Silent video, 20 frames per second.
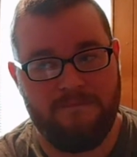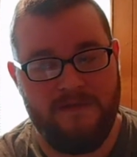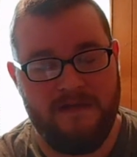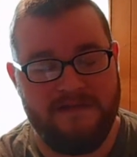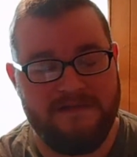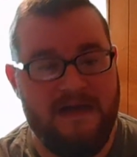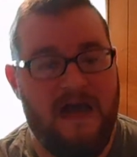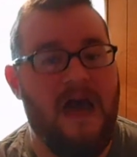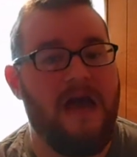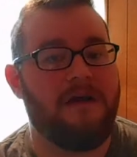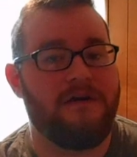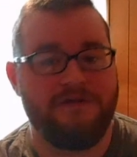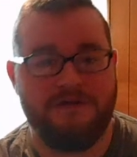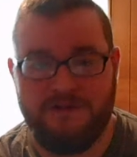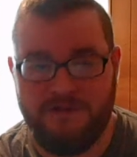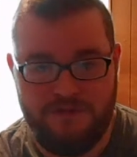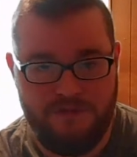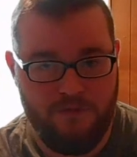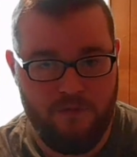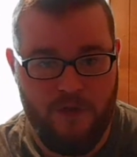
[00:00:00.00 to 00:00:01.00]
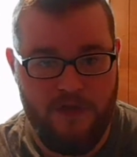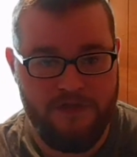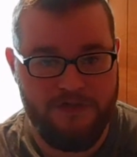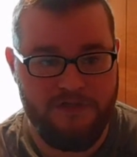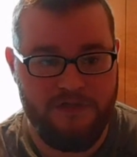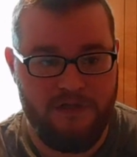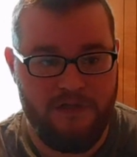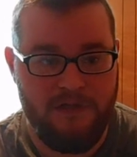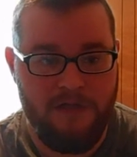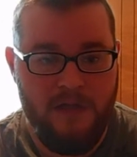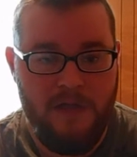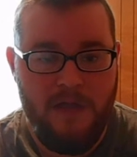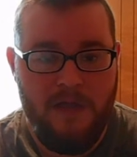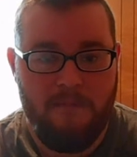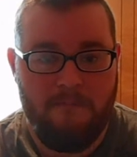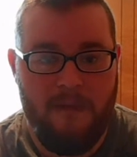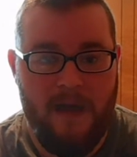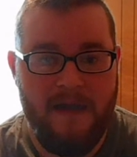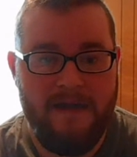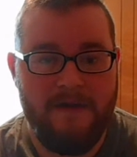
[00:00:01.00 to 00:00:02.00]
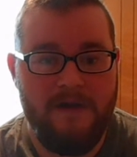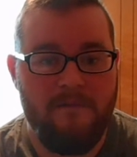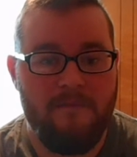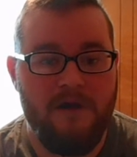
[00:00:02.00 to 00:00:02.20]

entire situation. Mighty No.